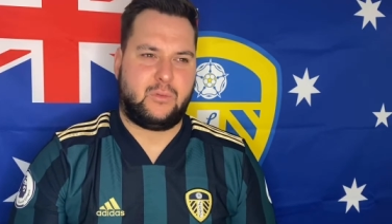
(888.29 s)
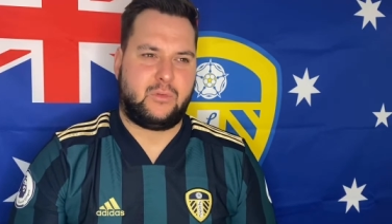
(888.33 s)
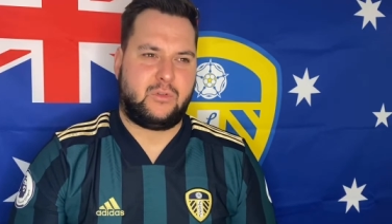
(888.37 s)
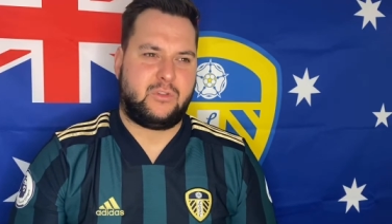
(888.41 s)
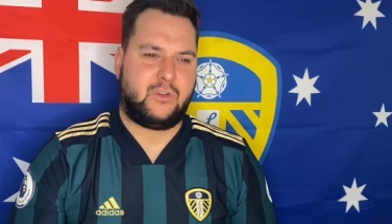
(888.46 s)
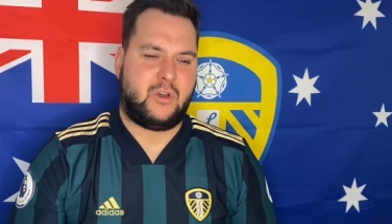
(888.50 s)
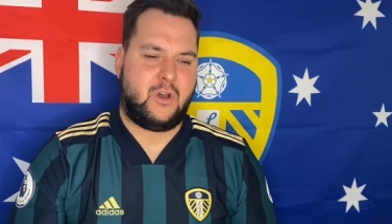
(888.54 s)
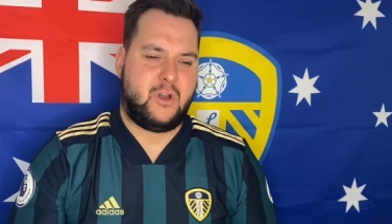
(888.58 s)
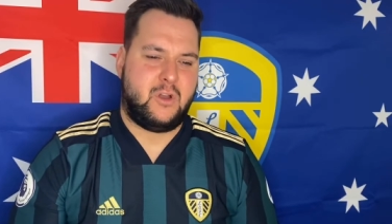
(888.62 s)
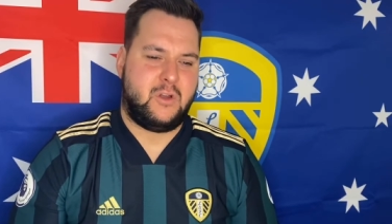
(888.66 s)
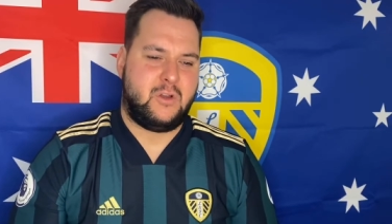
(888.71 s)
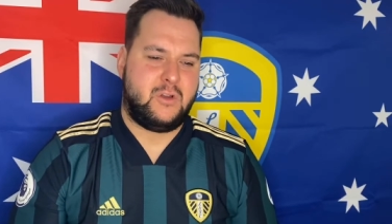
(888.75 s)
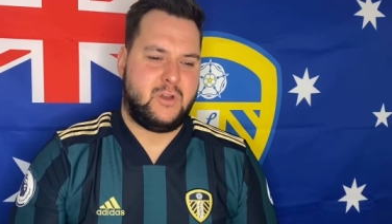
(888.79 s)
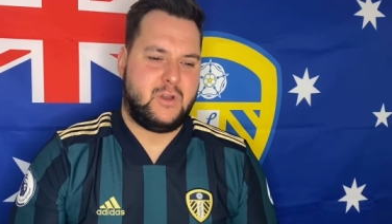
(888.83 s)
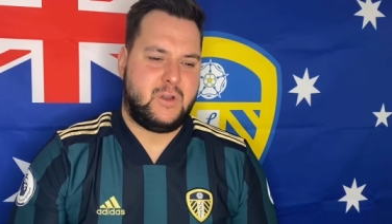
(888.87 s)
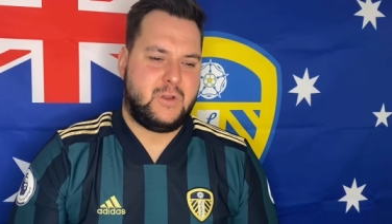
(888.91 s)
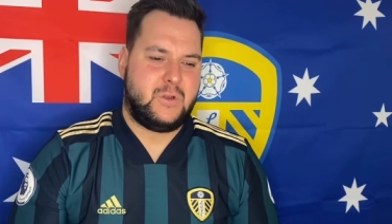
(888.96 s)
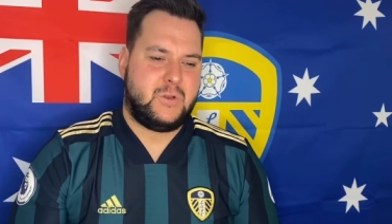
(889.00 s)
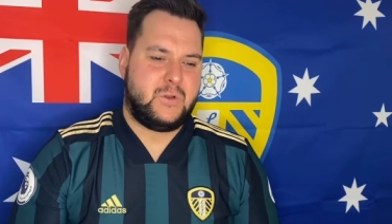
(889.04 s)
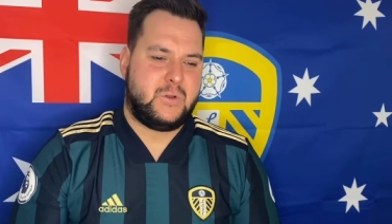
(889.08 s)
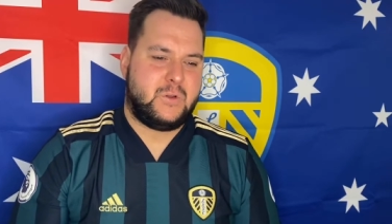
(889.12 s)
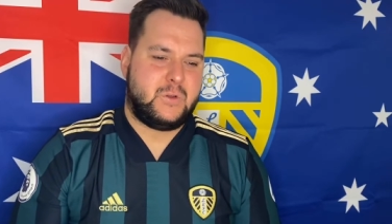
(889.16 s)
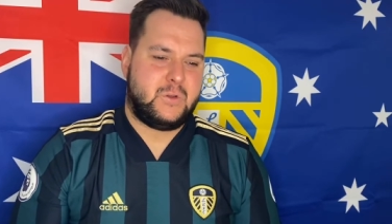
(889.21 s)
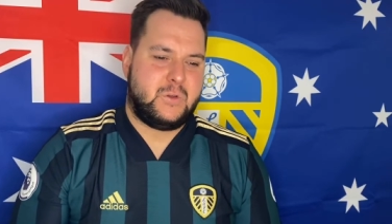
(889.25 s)
So
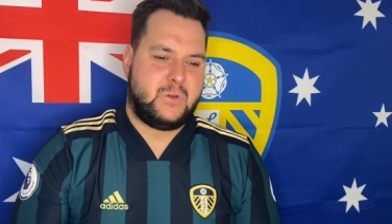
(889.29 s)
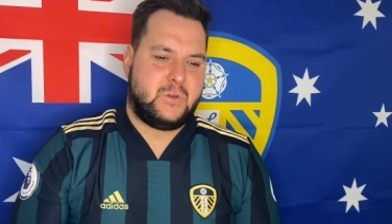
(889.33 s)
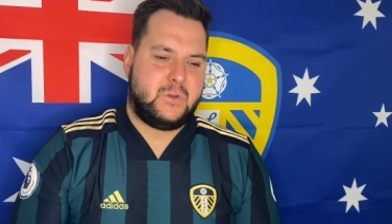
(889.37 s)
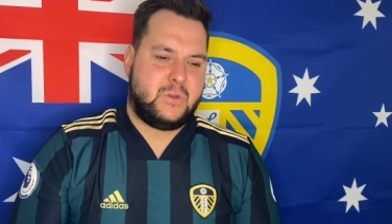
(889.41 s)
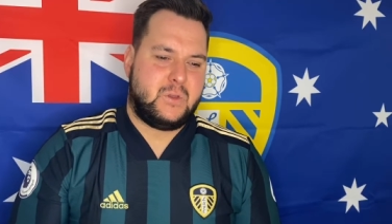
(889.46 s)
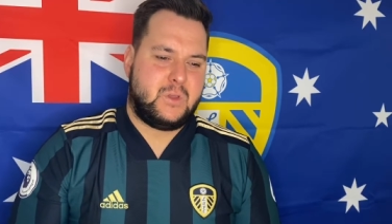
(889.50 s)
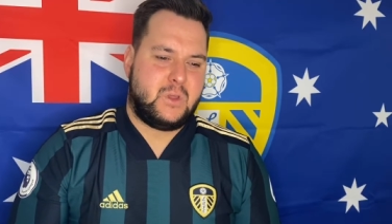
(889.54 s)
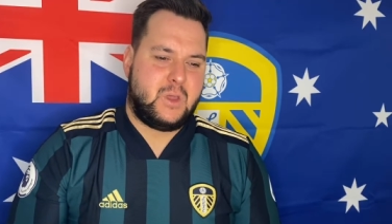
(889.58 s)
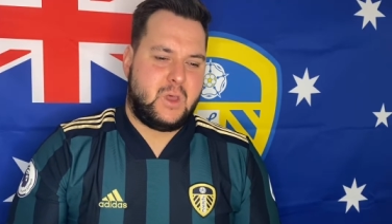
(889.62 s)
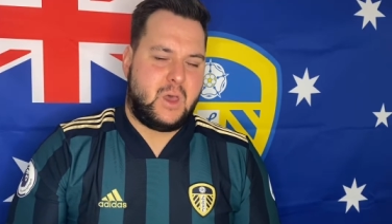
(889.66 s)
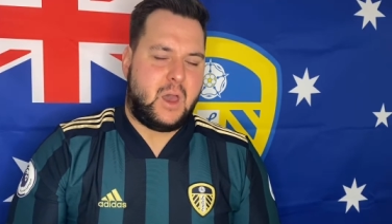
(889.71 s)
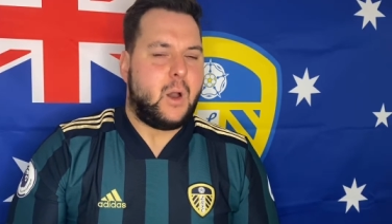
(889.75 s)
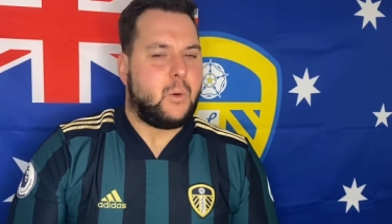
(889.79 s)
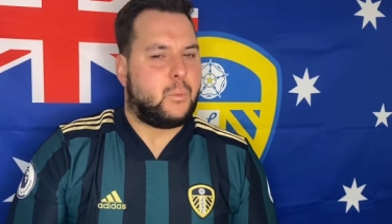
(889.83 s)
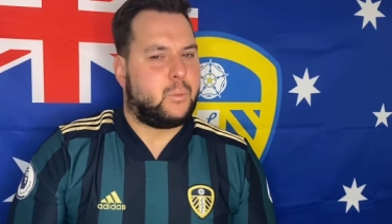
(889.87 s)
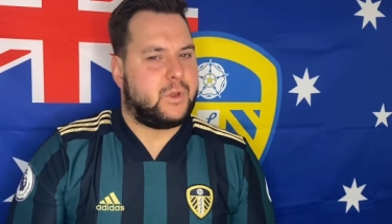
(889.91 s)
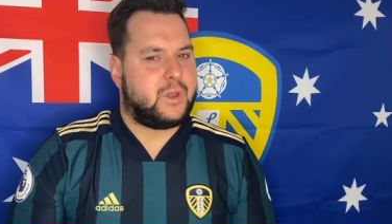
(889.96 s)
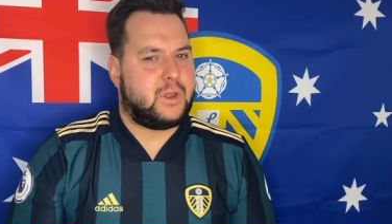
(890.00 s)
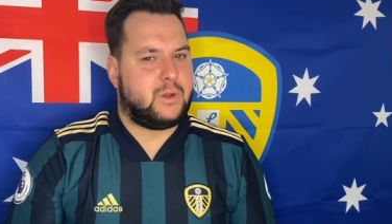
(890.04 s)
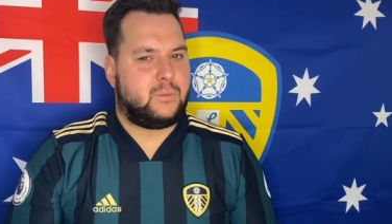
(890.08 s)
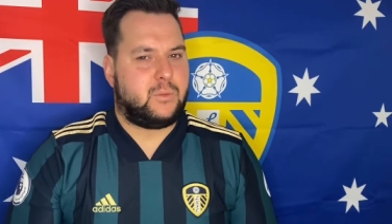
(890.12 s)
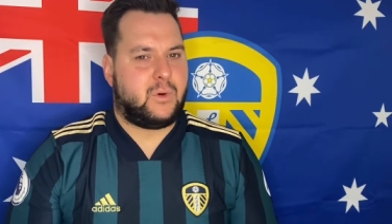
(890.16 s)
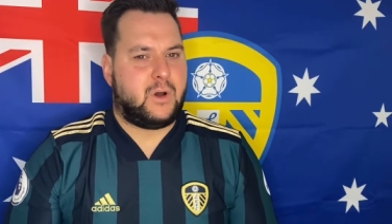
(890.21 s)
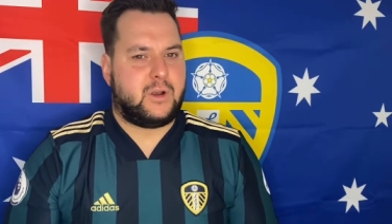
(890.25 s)
a
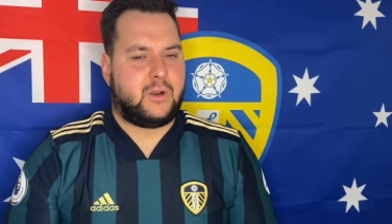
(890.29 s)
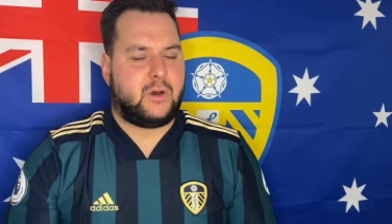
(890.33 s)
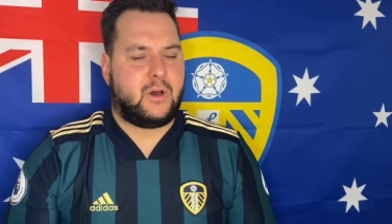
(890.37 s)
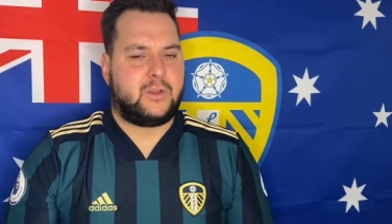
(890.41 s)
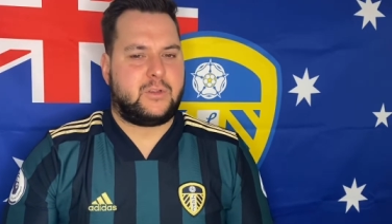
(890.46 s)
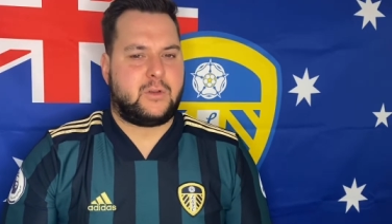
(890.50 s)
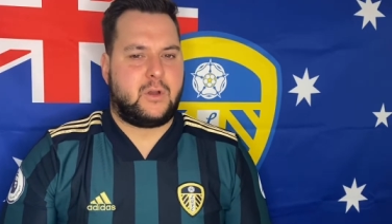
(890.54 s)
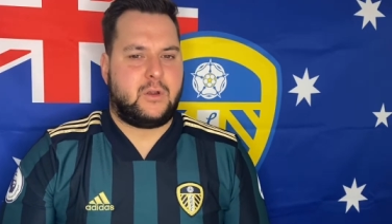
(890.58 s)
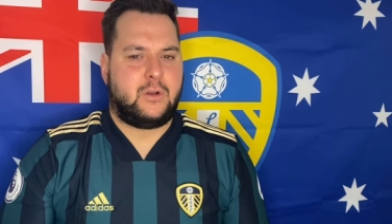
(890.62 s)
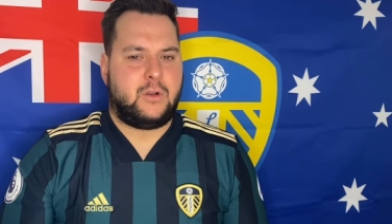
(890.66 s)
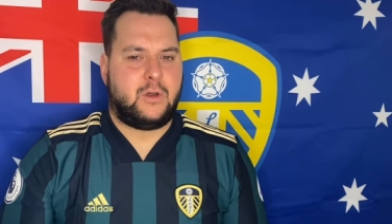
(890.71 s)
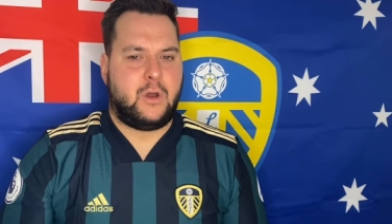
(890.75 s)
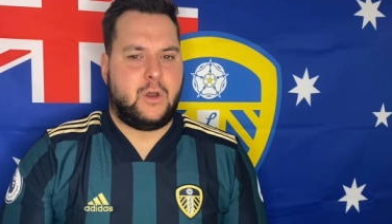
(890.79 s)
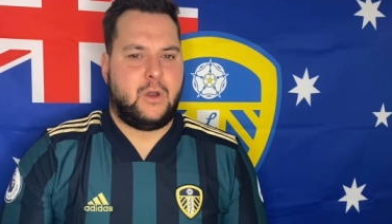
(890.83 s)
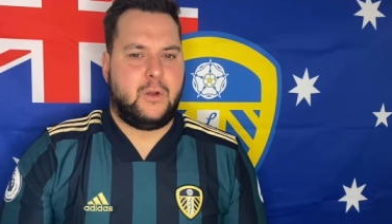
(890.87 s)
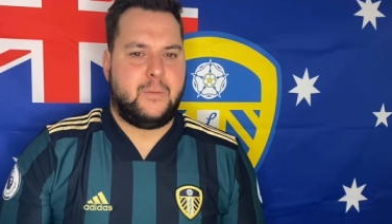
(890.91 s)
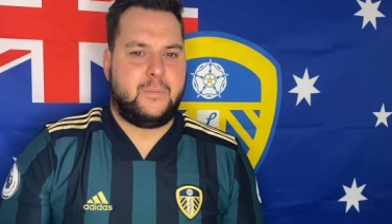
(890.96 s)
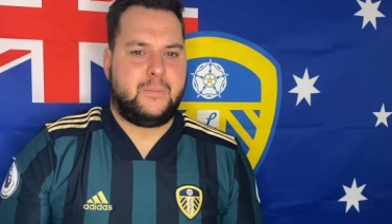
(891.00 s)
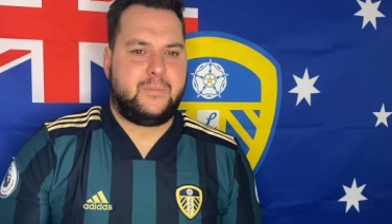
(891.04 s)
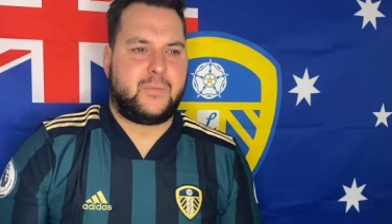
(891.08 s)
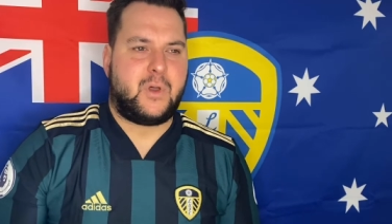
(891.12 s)
weird one. I don't know.